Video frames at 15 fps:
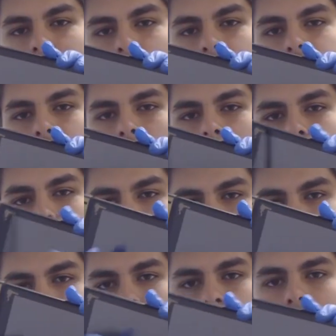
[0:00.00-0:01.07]
will charge the
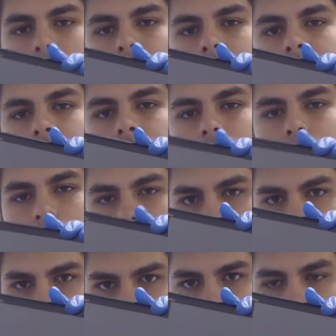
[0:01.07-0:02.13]
unit and the
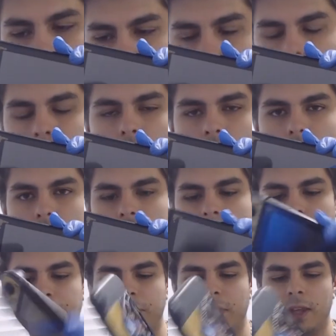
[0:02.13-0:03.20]

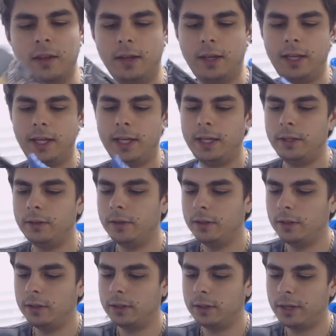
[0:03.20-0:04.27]
controllers. And
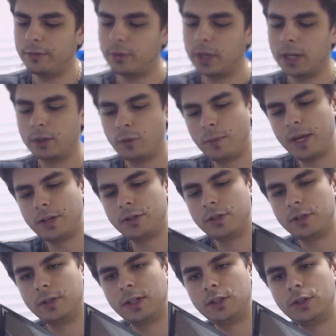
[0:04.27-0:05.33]
I forgot to
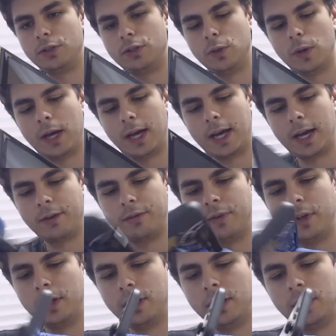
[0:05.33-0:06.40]
mention that you do have
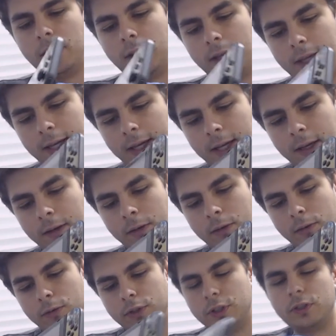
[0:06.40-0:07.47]

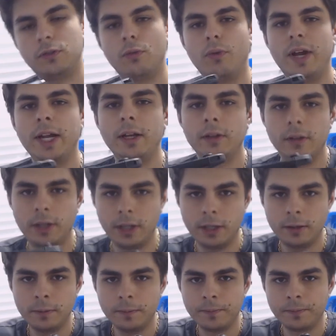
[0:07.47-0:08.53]
just a
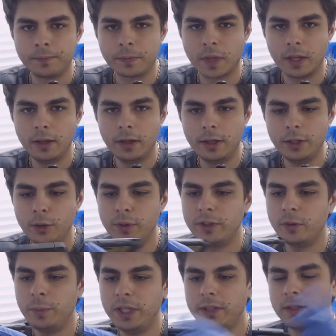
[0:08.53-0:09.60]
regular
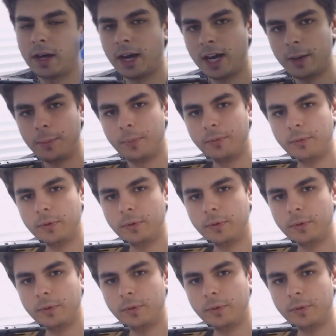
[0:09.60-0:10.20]
USB type